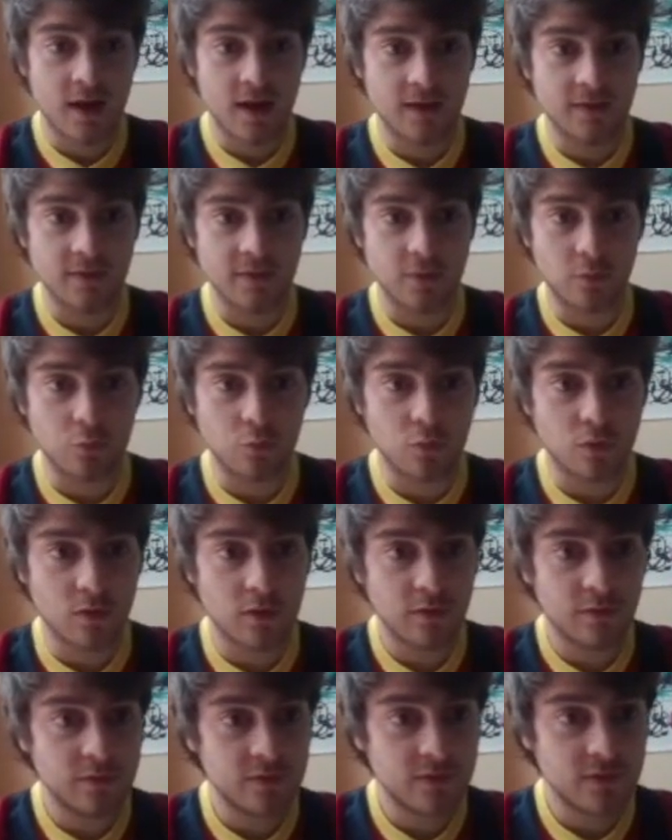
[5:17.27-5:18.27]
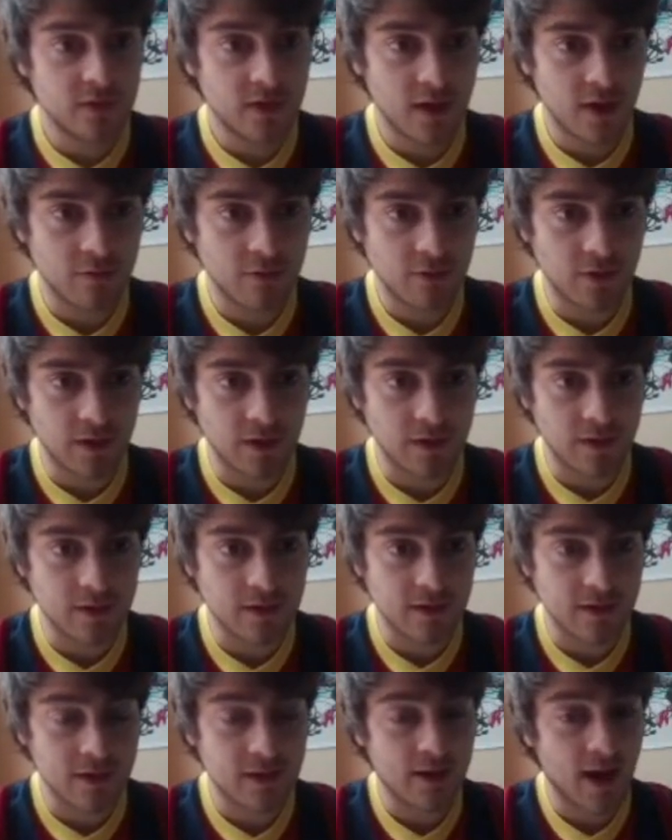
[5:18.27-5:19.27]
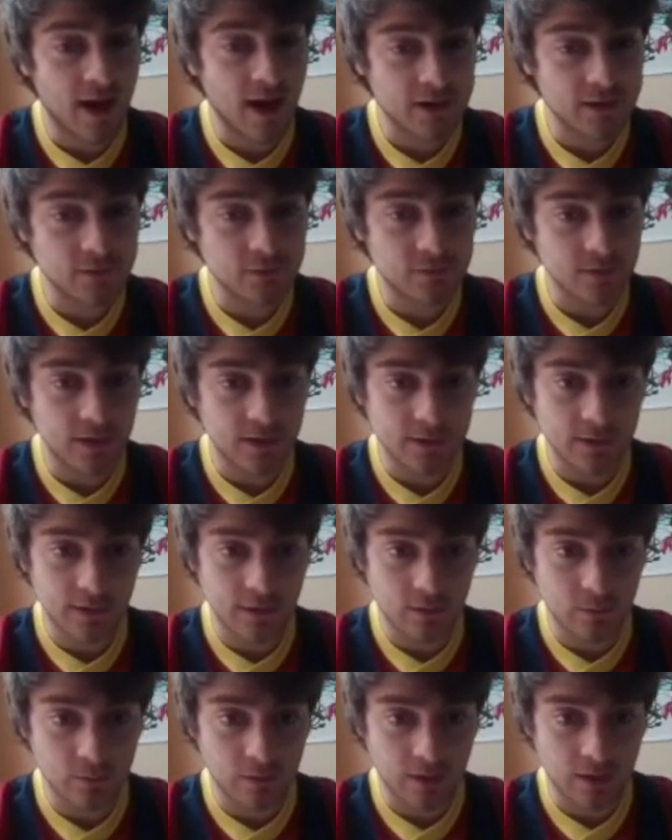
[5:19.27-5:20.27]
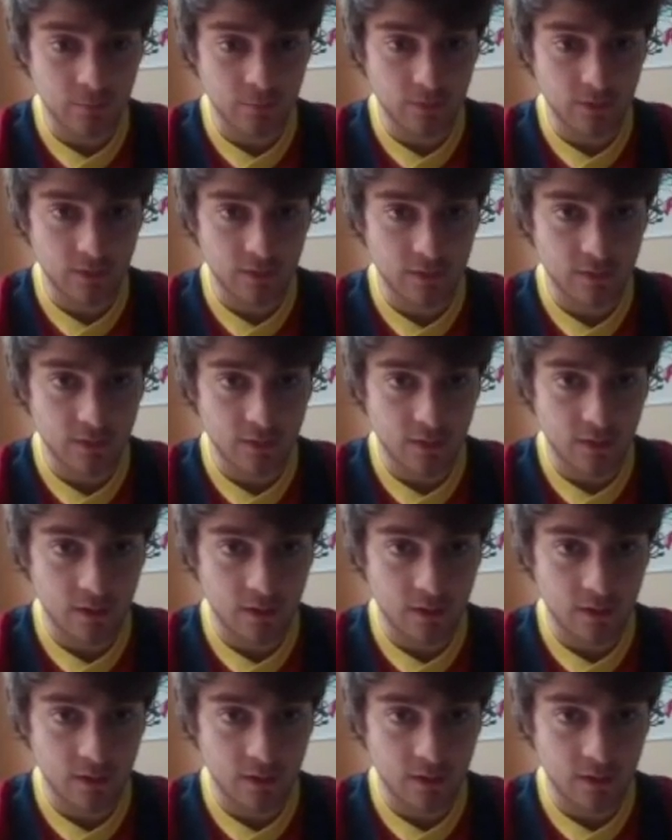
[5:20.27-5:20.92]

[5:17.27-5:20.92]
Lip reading: and then Wolves have a kind of likely double game week.